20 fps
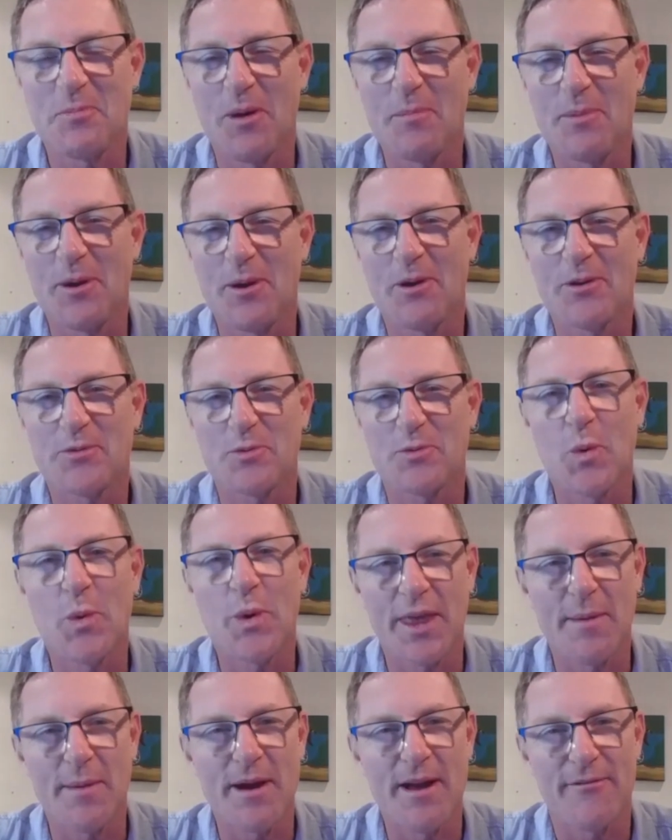my parents were
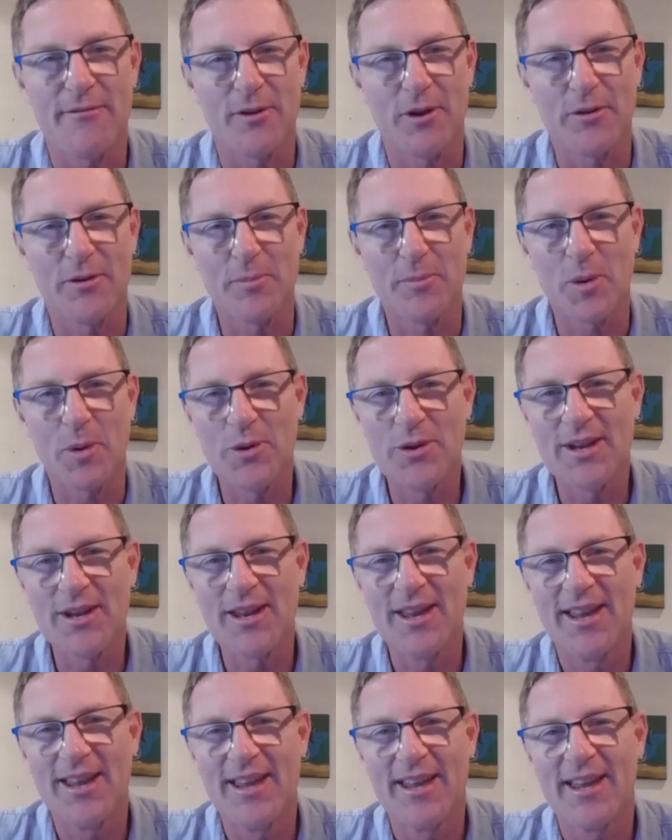with MAF when I was
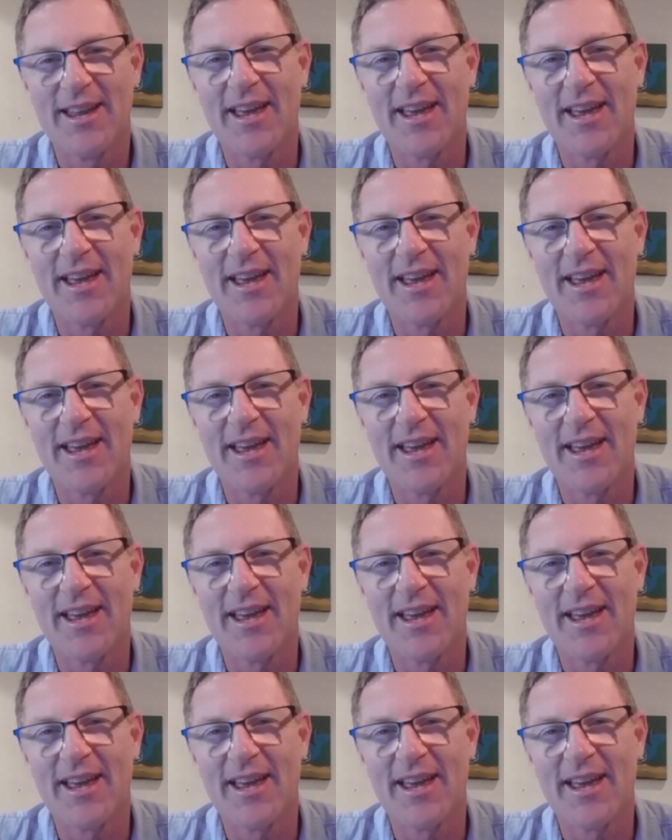born,